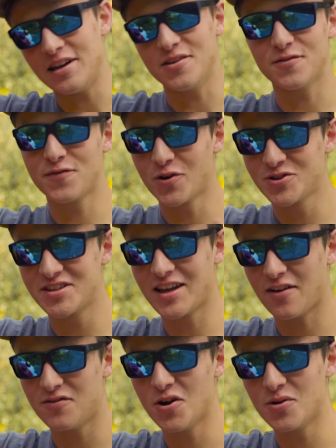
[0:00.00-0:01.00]
Now, the first thing
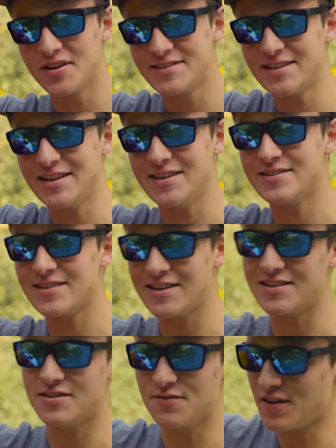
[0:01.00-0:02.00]
I've noticed is
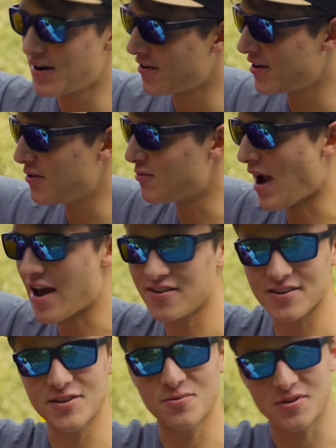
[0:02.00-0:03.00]
it is very
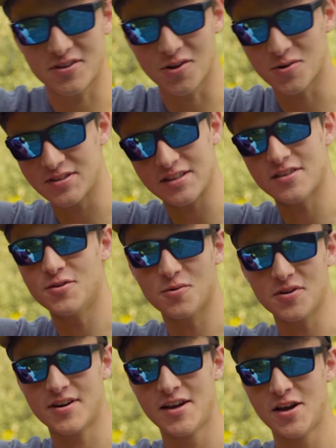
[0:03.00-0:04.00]
rattly when closing the
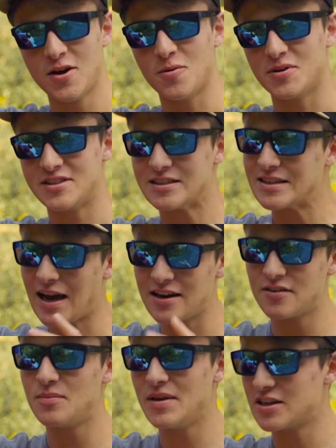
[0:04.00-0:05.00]
door, which is kind
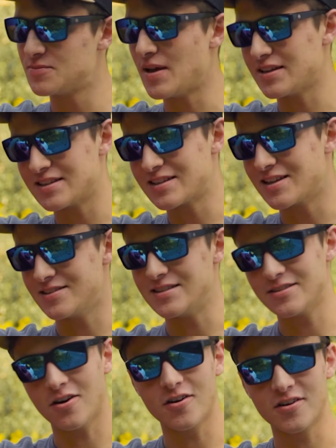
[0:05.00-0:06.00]
of to be expected because
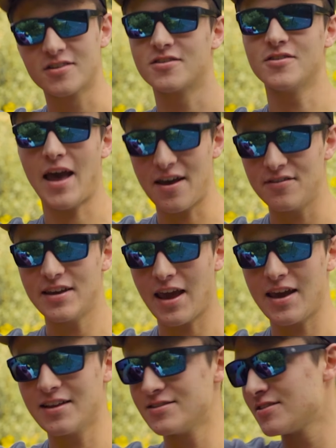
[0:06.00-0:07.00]
these are heavy
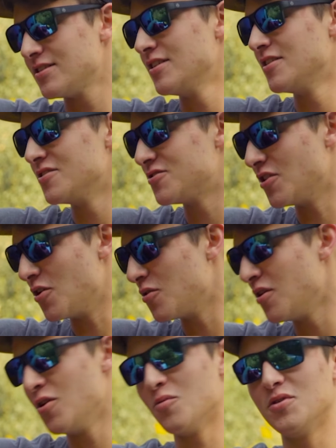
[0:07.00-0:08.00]
cans. So
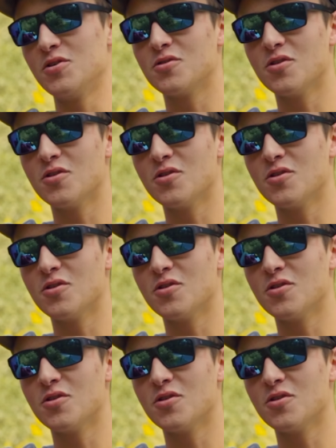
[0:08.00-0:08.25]
when you